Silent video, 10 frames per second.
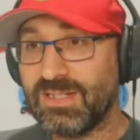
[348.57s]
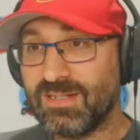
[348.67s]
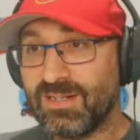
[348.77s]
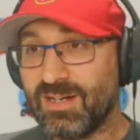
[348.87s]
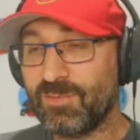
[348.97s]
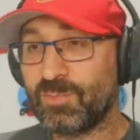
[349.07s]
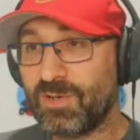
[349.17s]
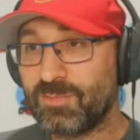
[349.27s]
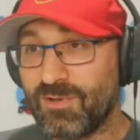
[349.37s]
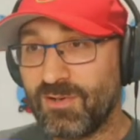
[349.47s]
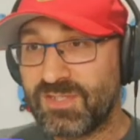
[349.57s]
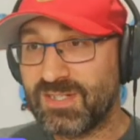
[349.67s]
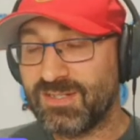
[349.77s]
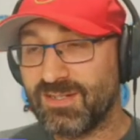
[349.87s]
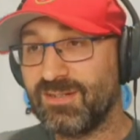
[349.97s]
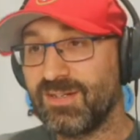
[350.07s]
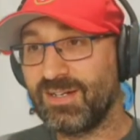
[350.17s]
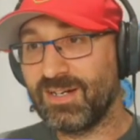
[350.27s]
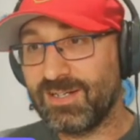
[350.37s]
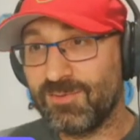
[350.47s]
he didn't have a proper offseason,
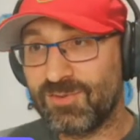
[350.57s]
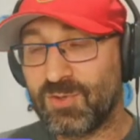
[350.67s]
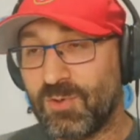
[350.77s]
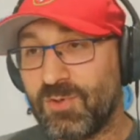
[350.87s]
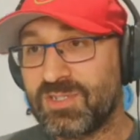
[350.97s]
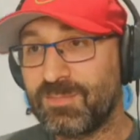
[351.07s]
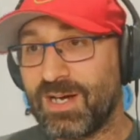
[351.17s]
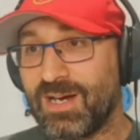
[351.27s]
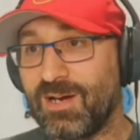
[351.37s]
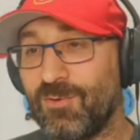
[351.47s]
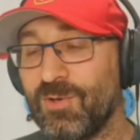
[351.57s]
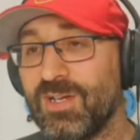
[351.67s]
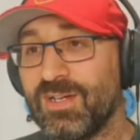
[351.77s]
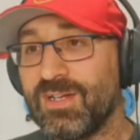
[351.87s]
and Ayuk talked about how